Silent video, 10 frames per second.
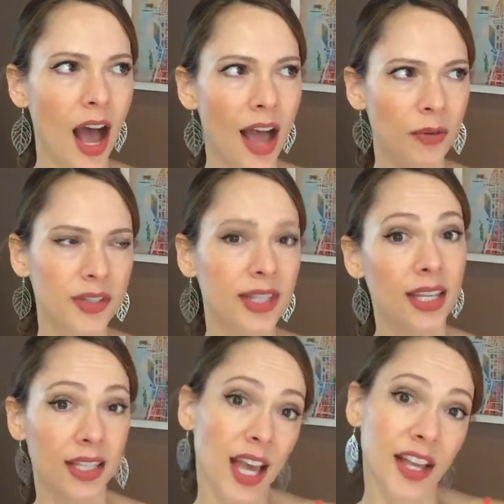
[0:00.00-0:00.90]
I would say
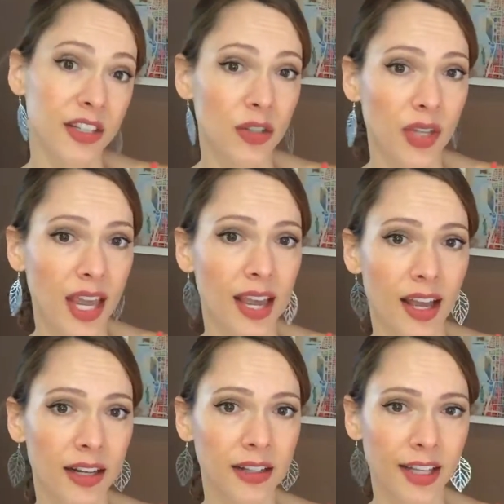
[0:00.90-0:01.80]
yes, you
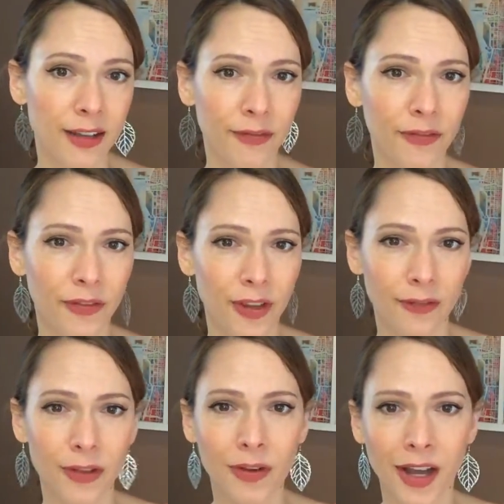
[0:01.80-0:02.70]
can. Like
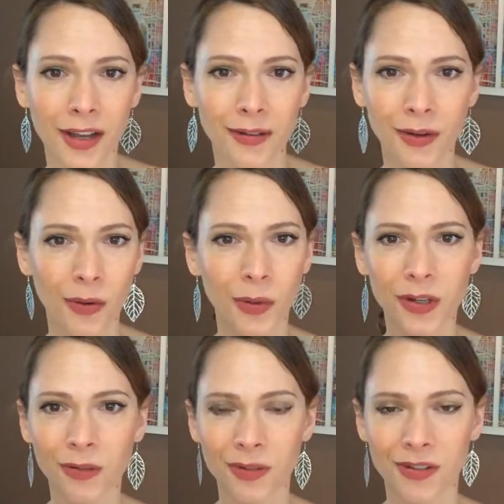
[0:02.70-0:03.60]
if you got a
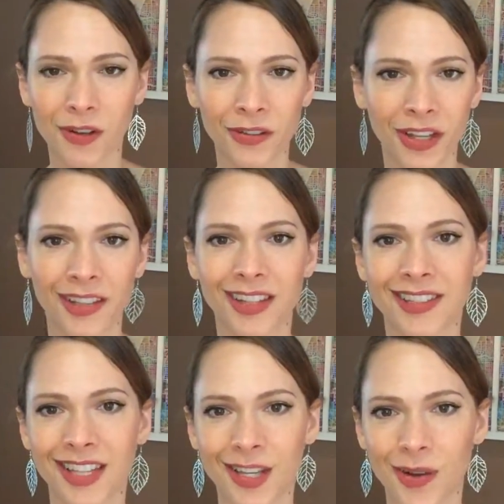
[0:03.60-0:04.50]
weird result, like
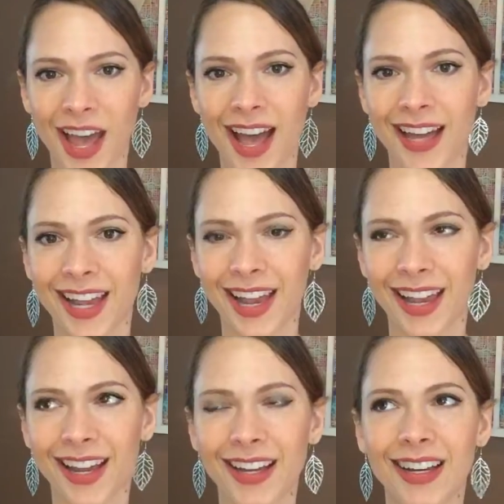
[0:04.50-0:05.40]
let's say you had
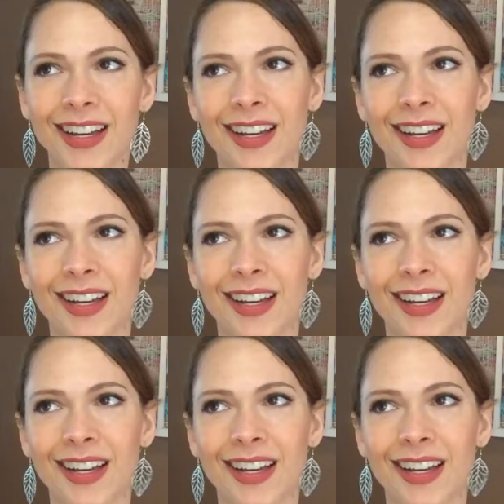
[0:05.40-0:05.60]
a